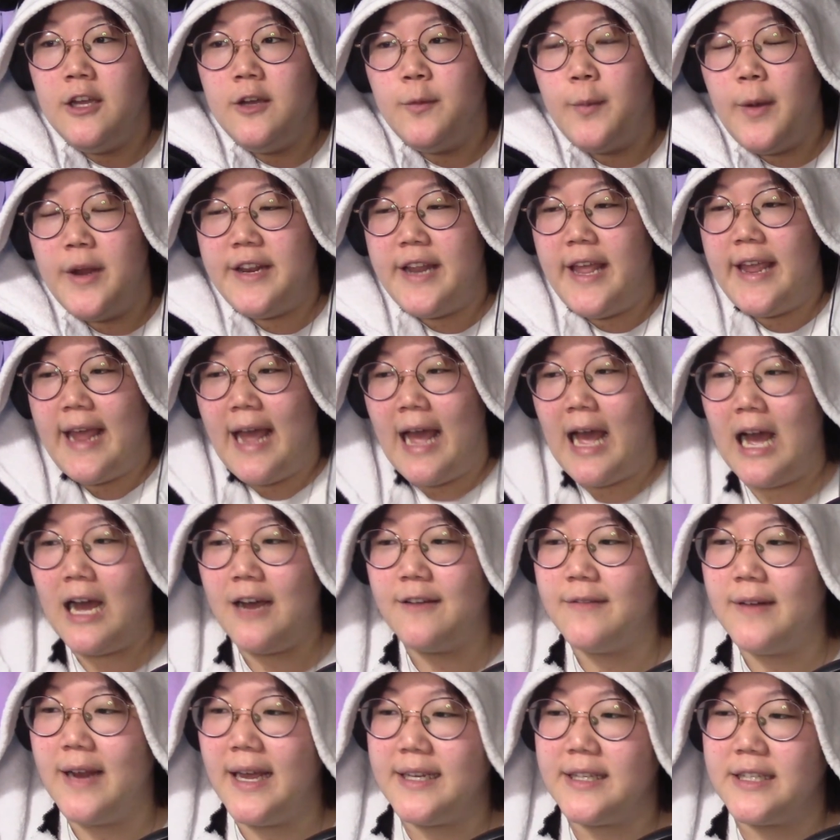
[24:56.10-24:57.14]
when they
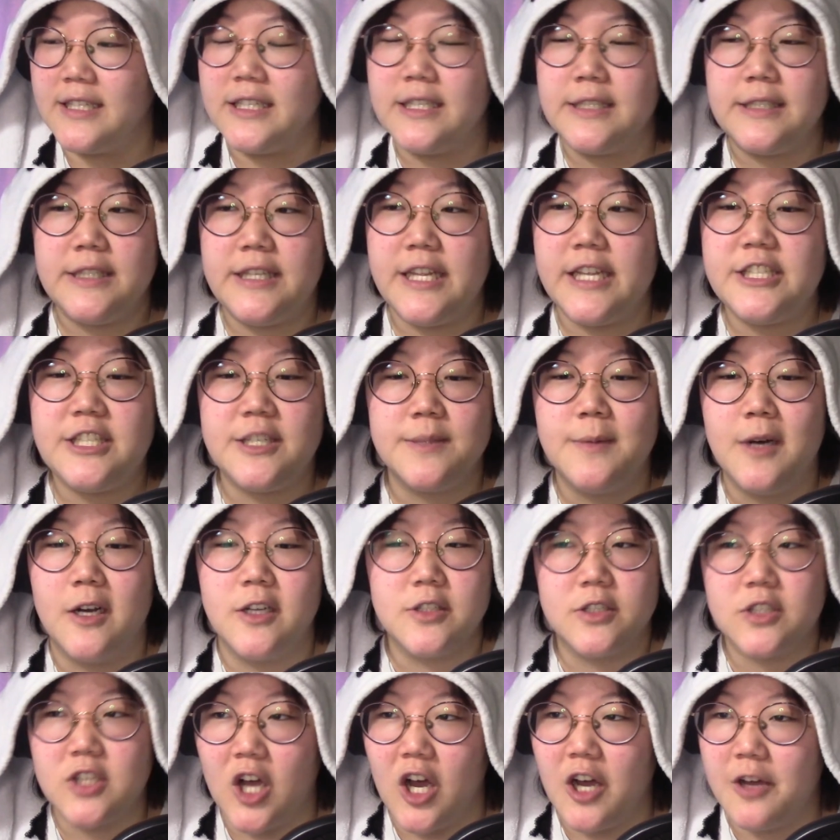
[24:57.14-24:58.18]
have like the
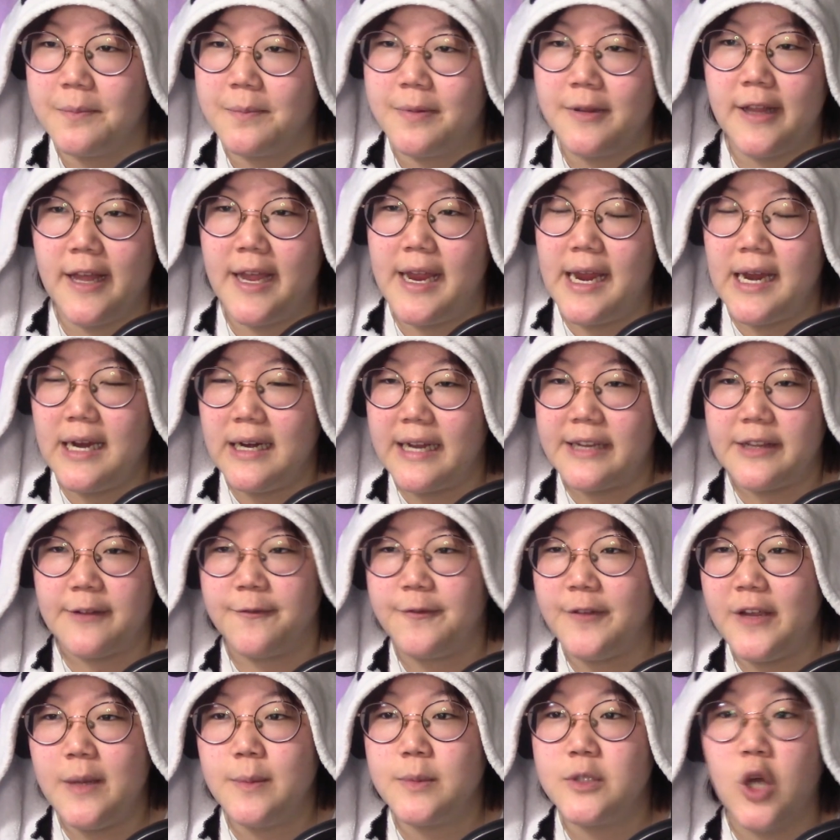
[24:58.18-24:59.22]
Digimon song playing, like the
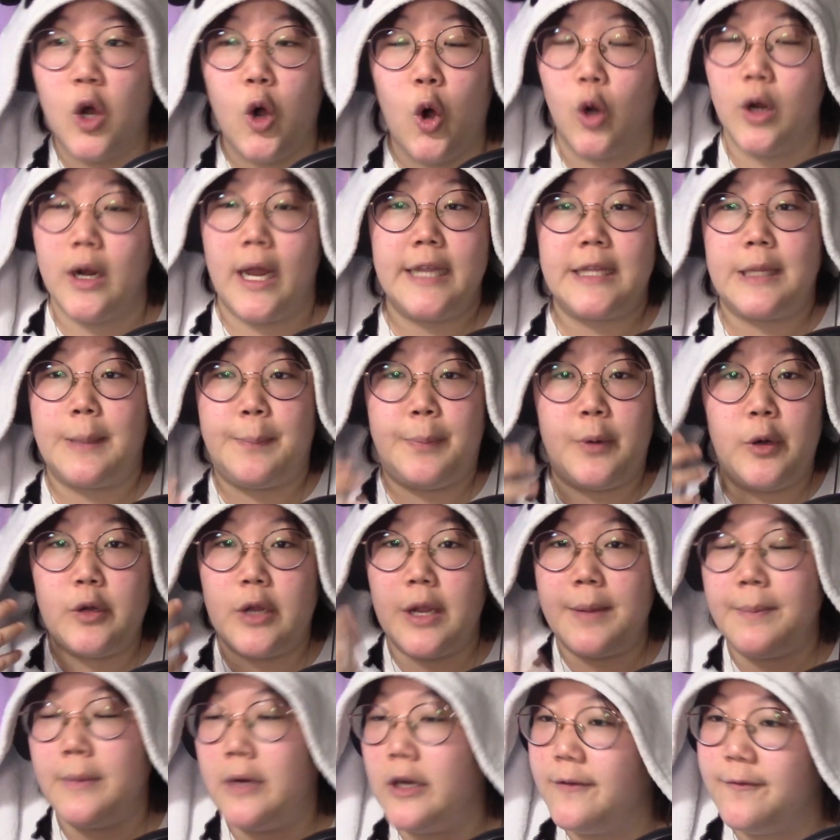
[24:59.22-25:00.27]
theme song, or like the
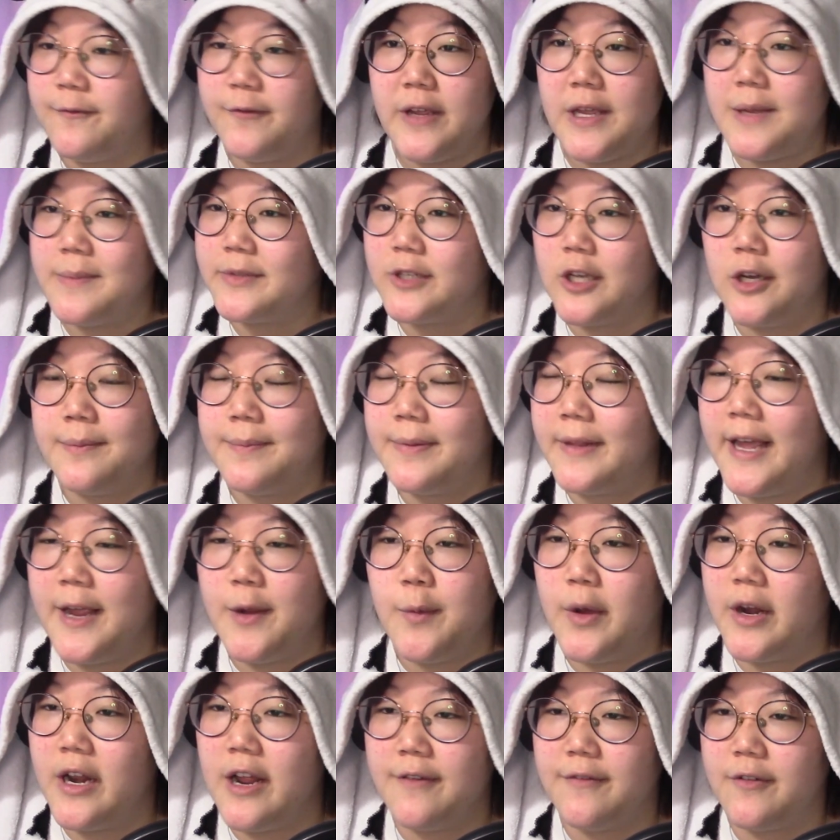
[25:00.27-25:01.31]
Pokemon theme song
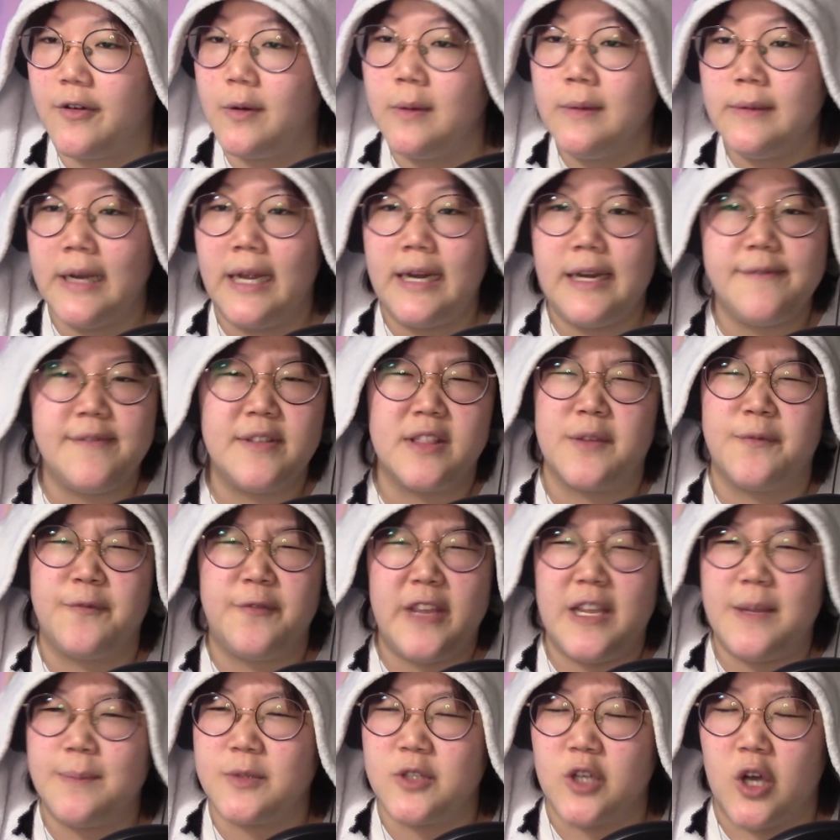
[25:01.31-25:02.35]
playing, whatever. Not even the
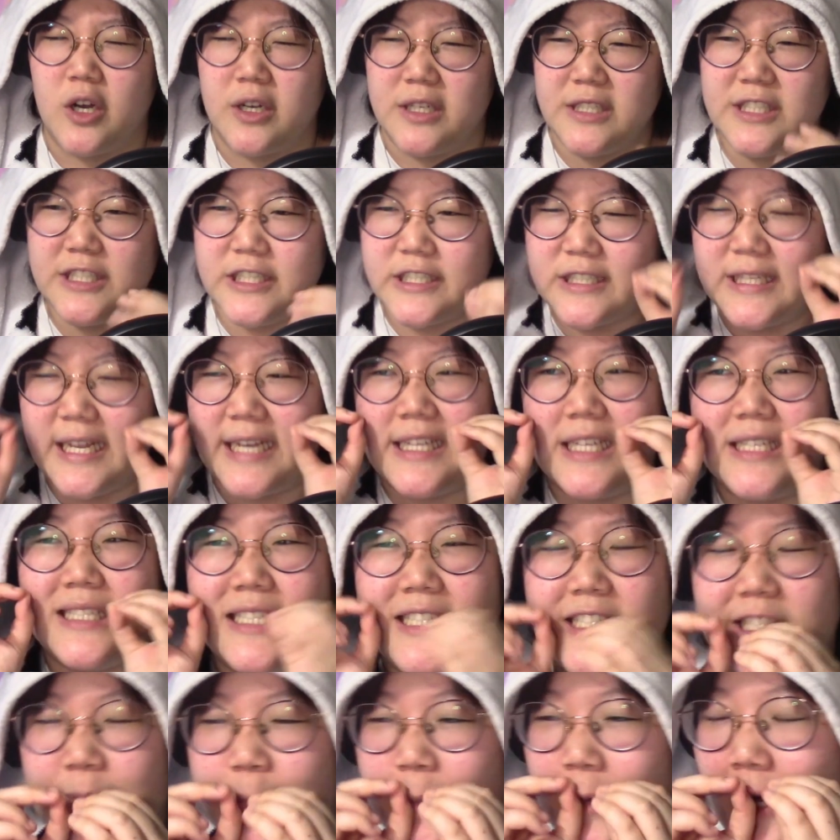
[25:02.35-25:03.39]
theme song. It's just like the
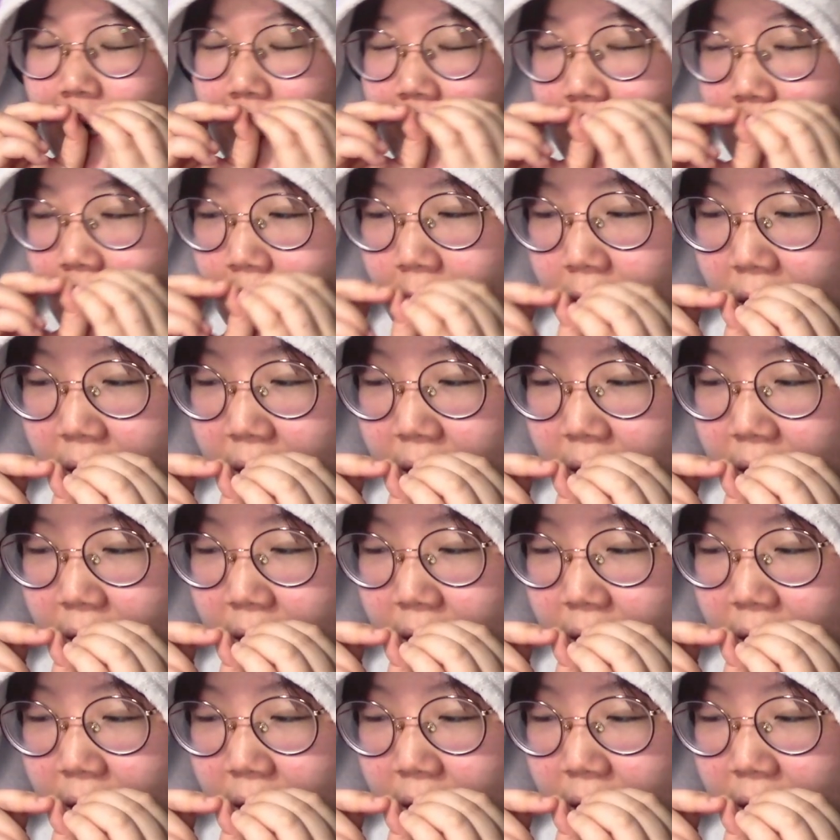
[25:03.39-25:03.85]
Digimon,